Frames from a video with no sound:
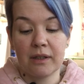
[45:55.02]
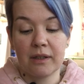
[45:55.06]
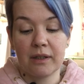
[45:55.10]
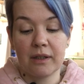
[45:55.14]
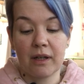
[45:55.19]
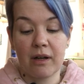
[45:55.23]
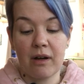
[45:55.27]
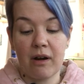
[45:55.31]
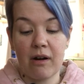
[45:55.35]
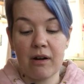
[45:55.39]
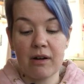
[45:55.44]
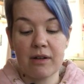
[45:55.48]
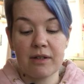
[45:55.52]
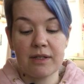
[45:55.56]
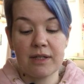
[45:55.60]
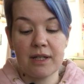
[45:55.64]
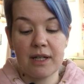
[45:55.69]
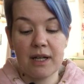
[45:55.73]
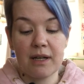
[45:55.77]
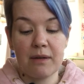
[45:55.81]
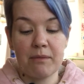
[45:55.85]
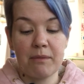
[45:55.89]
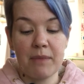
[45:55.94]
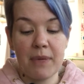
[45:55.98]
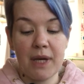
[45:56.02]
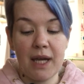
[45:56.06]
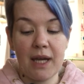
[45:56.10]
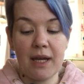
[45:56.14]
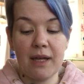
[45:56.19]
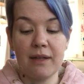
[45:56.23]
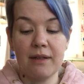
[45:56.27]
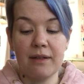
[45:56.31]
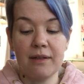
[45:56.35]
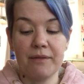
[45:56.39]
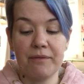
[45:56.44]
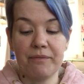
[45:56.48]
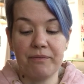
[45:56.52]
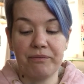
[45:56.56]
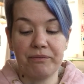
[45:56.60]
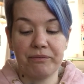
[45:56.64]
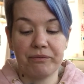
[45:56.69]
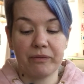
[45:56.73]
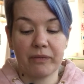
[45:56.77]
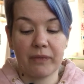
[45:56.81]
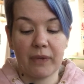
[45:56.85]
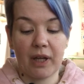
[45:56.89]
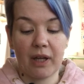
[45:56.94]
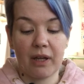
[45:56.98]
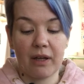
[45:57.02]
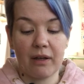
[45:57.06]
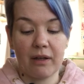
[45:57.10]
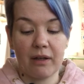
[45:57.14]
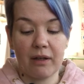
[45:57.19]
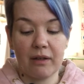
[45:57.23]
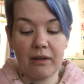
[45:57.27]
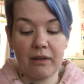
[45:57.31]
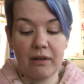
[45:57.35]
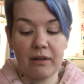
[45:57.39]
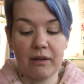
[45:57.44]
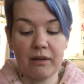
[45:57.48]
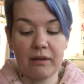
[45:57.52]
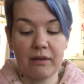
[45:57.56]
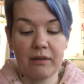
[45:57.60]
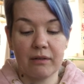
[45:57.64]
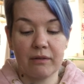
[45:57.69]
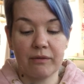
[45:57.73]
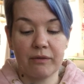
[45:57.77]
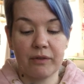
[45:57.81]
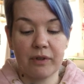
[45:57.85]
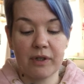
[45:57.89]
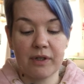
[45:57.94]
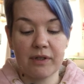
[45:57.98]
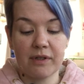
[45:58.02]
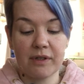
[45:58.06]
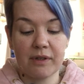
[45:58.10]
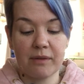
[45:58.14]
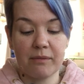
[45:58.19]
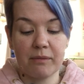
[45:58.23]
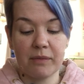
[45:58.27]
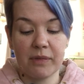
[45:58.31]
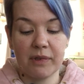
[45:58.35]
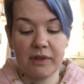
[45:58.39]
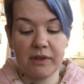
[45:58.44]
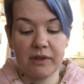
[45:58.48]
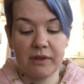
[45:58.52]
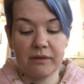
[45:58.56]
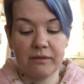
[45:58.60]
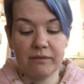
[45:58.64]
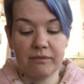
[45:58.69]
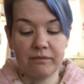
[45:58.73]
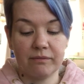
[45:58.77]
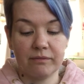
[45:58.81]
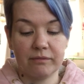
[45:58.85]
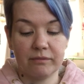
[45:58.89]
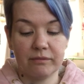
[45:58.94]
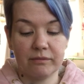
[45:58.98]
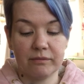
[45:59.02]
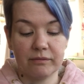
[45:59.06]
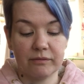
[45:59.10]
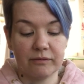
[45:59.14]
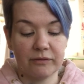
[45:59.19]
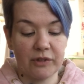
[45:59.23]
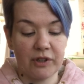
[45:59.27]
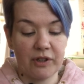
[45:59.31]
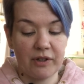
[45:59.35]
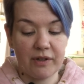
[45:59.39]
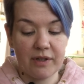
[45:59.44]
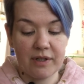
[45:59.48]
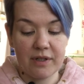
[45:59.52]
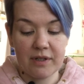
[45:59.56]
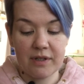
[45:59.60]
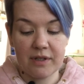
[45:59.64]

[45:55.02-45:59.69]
cards that I made. For example, where is